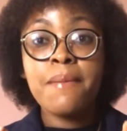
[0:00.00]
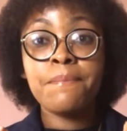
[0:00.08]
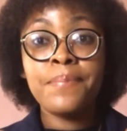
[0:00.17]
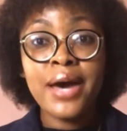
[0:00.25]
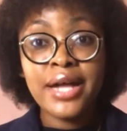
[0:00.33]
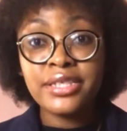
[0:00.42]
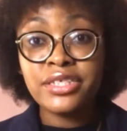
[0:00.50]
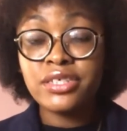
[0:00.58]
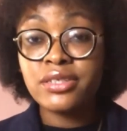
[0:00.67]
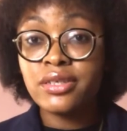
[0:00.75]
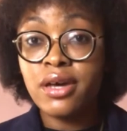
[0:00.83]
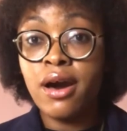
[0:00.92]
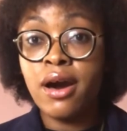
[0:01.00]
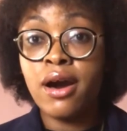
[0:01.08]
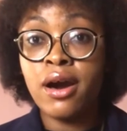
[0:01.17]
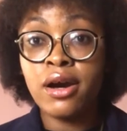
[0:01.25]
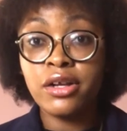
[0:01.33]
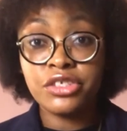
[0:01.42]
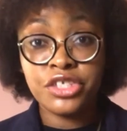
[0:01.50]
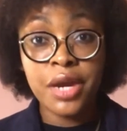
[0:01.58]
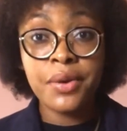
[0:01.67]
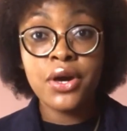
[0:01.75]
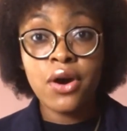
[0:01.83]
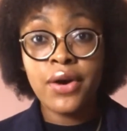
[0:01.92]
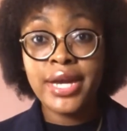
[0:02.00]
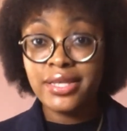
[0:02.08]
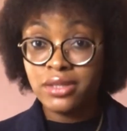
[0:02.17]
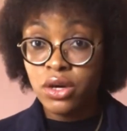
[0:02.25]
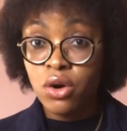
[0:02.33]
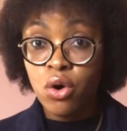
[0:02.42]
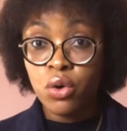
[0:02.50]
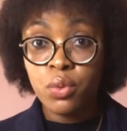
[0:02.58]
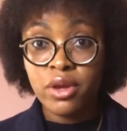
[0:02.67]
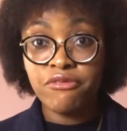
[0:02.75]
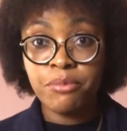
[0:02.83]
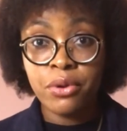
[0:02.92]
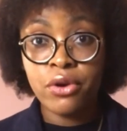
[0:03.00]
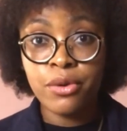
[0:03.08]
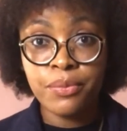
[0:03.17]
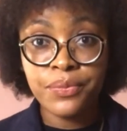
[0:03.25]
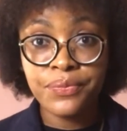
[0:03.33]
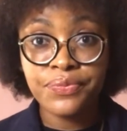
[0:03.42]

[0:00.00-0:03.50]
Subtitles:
But Jheri coil is a cold wave perm.